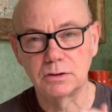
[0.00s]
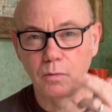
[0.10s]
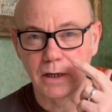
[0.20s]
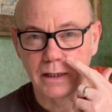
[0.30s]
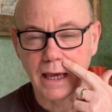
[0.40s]
and
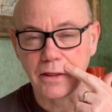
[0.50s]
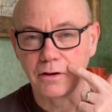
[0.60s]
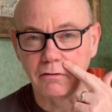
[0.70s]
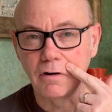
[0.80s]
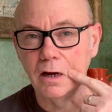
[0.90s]
one of the
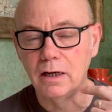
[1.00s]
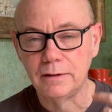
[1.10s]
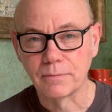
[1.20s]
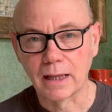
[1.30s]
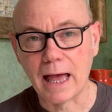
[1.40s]
other
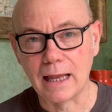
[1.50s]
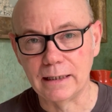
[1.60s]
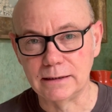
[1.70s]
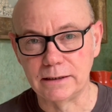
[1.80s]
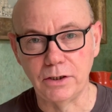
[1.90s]

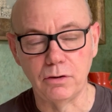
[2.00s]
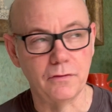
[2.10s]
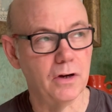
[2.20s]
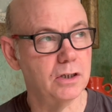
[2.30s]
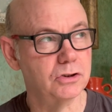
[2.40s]
outlets in
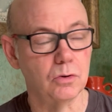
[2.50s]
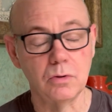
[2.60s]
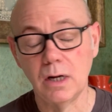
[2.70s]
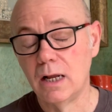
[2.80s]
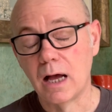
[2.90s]
Universal,